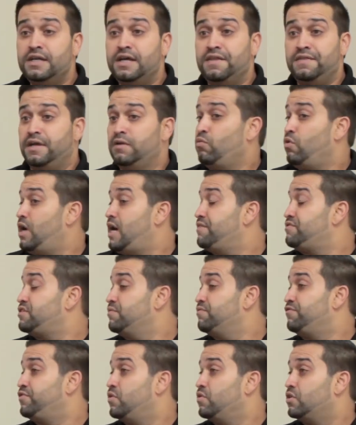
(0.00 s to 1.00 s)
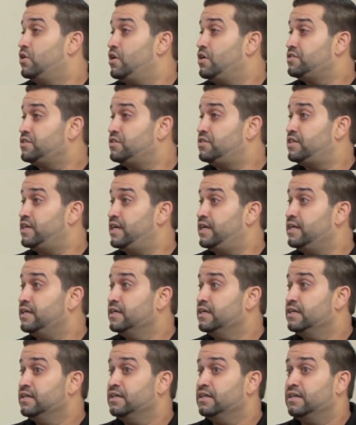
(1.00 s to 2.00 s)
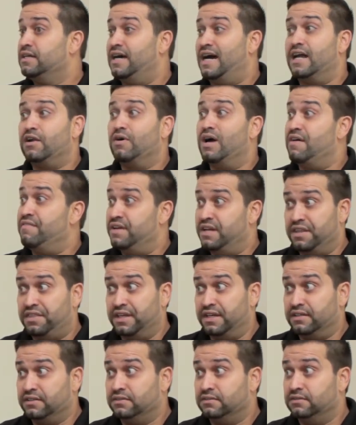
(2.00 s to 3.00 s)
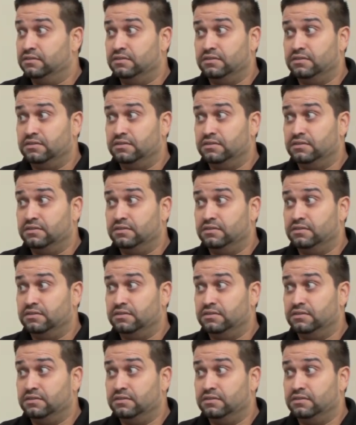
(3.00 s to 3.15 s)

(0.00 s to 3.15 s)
And then we'll have some phone calls that say, "I don't have anything.